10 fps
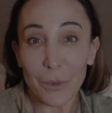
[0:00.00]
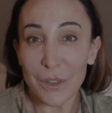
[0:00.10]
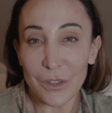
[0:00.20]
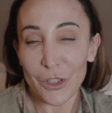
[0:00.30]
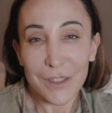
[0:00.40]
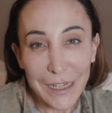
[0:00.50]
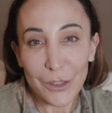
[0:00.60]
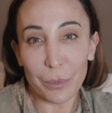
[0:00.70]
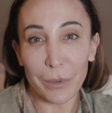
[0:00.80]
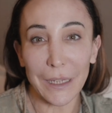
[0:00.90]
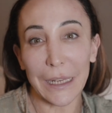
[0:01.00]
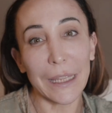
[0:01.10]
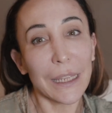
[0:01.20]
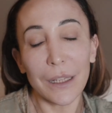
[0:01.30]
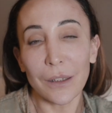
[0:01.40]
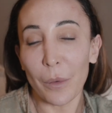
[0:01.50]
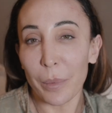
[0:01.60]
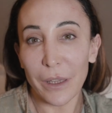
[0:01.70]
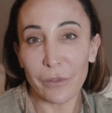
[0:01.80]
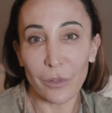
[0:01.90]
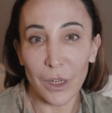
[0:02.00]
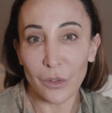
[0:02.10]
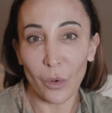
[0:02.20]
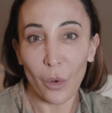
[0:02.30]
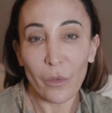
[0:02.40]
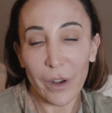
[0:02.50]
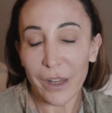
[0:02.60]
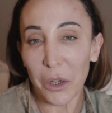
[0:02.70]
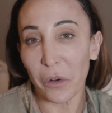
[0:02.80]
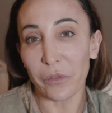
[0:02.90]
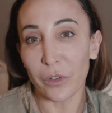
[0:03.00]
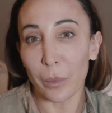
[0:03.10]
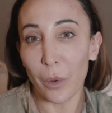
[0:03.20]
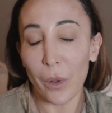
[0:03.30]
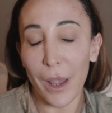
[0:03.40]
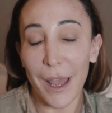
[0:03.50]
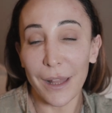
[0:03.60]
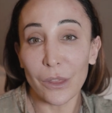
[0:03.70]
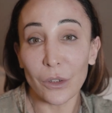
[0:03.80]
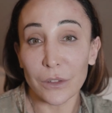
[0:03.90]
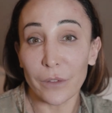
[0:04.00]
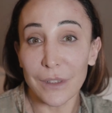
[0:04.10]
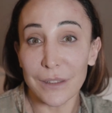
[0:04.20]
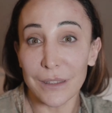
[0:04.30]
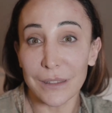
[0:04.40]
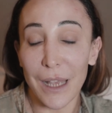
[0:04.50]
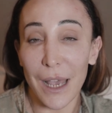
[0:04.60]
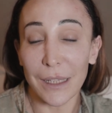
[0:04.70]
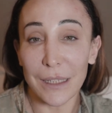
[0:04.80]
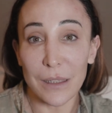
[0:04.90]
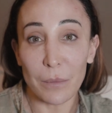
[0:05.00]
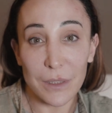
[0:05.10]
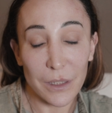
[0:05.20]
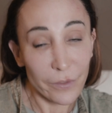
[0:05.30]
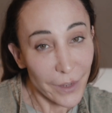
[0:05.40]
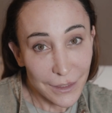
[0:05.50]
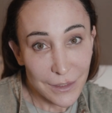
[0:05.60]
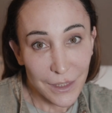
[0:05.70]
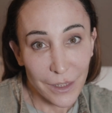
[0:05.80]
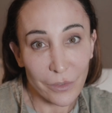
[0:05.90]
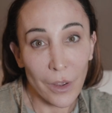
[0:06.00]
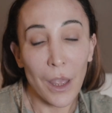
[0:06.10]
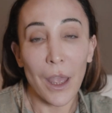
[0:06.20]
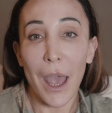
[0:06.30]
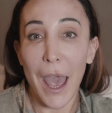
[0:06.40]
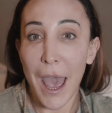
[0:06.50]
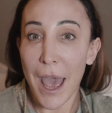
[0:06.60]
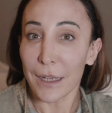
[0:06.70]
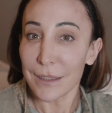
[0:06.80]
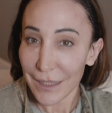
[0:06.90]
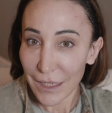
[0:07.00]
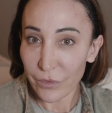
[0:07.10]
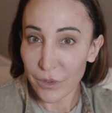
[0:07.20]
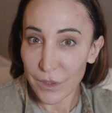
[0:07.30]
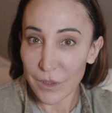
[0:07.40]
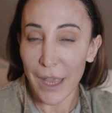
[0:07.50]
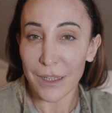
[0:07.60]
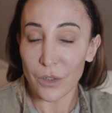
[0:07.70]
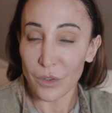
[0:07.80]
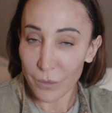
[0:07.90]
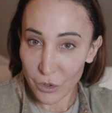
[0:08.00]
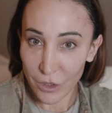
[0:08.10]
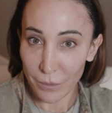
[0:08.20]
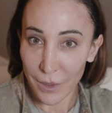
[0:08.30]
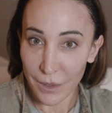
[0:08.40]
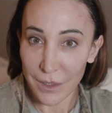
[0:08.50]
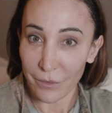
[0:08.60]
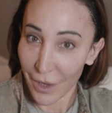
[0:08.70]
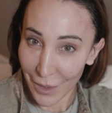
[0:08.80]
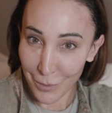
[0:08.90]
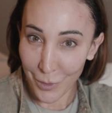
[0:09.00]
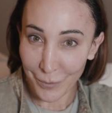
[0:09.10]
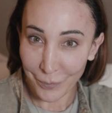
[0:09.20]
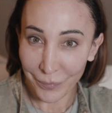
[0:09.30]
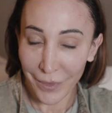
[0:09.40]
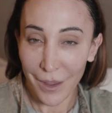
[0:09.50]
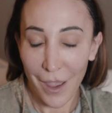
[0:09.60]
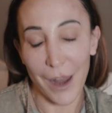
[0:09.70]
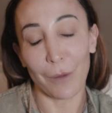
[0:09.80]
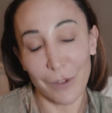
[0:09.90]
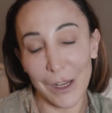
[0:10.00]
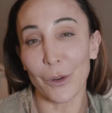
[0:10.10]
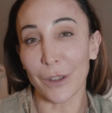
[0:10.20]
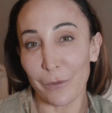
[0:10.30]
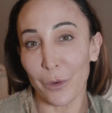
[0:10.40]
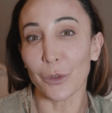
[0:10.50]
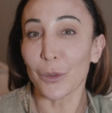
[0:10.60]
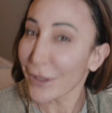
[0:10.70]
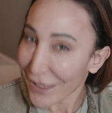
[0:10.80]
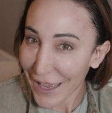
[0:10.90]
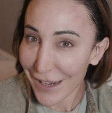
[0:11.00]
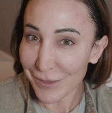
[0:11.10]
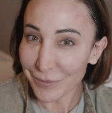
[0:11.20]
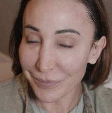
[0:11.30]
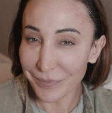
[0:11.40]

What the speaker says: was just a little prickly, not painful at all, very comfortable, and Dr. Vincent said it's the most effective and safest exosome treatment available. And I'm really looking forward to do it again.